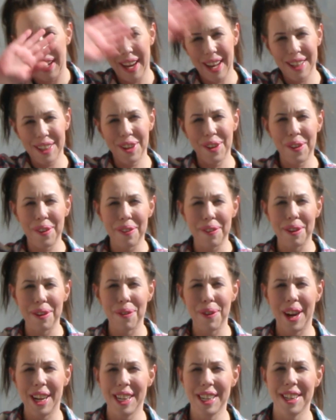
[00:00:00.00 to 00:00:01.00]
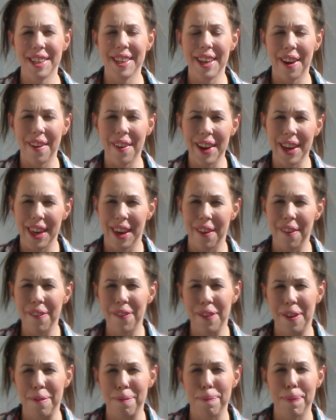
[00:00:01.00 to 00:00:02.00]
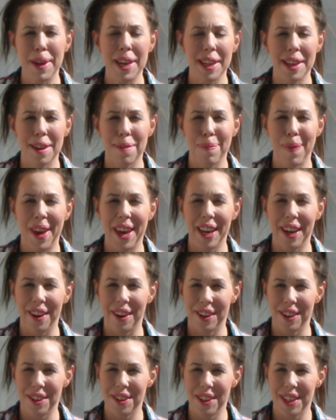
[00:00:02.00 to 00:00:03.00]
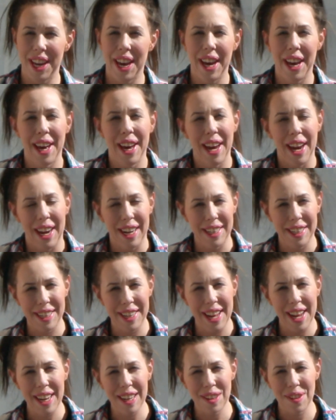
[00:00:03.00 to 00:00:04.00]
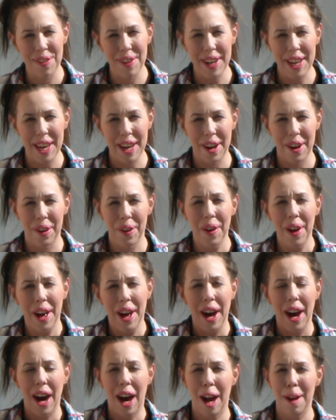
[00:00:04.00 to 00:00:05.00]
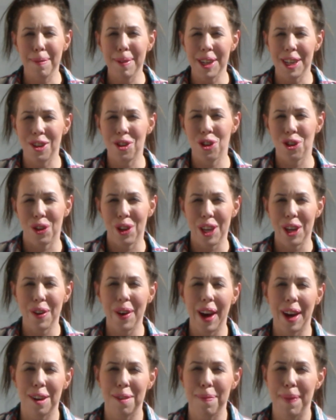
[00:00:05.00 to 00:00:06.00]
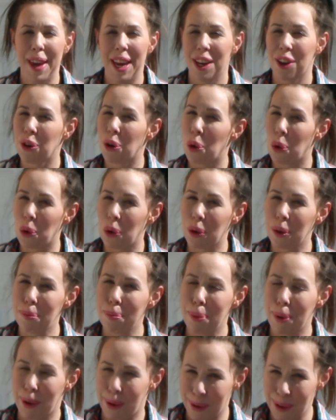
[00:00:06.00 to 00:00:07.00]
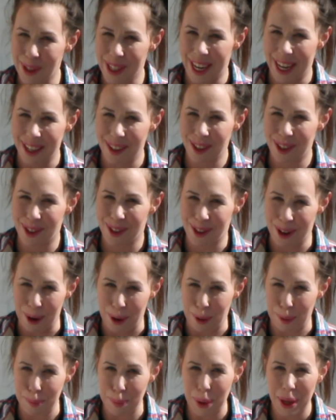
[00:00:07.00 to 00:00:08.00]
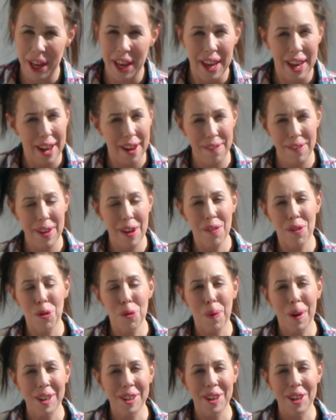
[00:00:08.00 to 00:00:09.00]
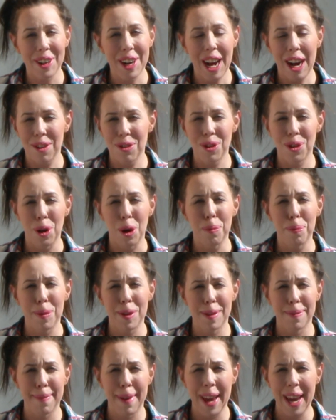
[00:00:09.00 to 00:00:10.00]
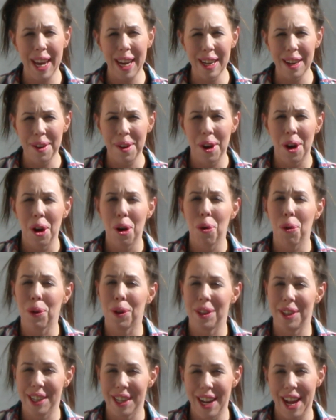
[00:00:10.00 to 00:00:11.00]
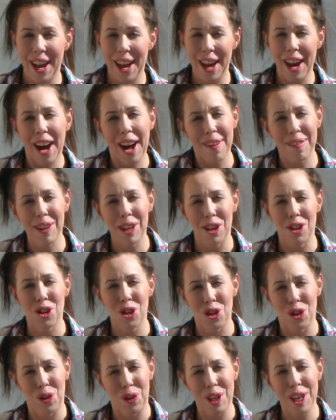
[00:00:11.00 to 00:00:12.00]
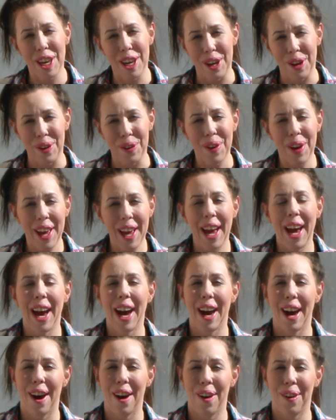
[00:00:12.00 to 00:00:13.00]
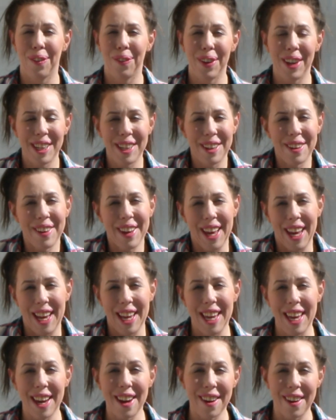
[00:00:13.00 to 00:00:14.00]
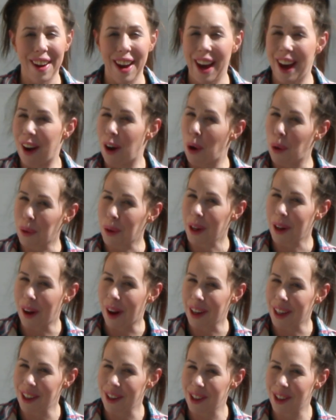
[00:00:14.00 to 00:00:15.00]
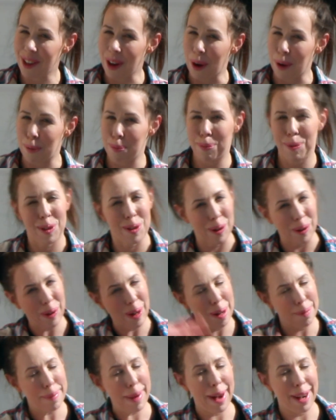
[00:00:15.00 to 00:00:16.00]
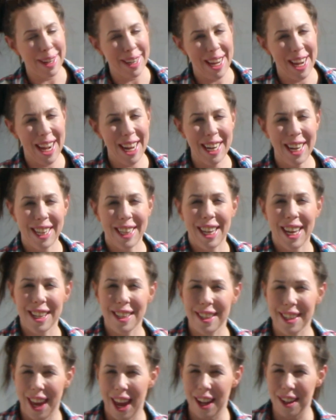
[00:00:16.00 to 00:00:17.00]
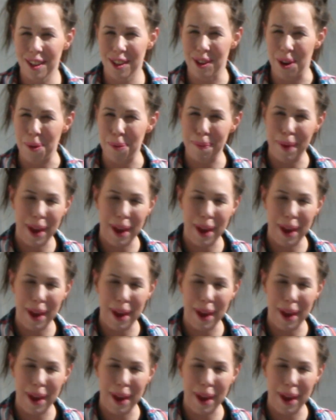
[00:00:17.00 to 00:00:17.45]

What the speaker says: Hello everyone, Tara here from Meet the Makers. In today's video, I'm going to show you how to make cold processed soap. Have you ever wondered how soap was made? Well, today I'm going to show you how we do it here at Okanagan Soap. So come on in and let's get soap